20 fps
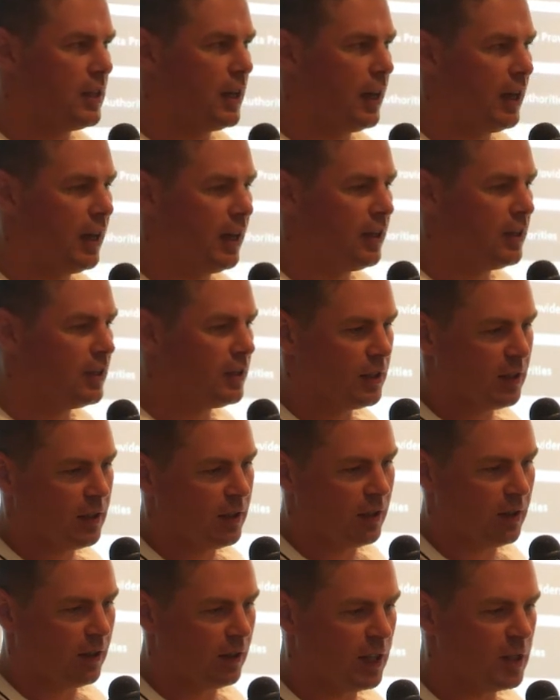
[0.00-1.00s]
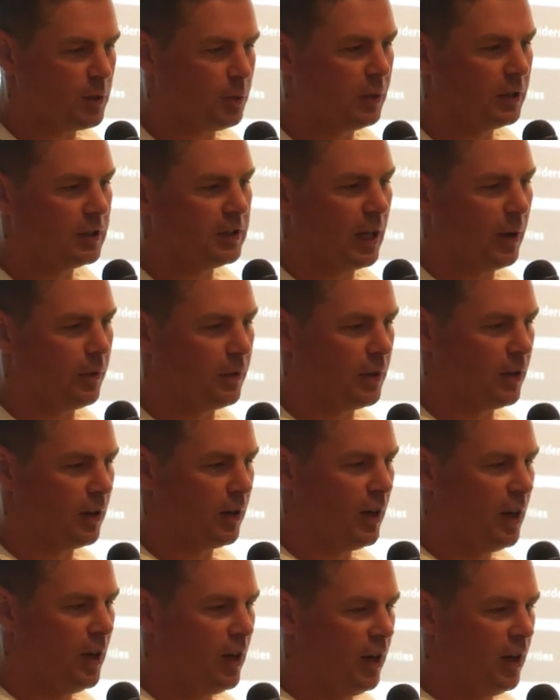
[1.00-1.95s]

and let's build something.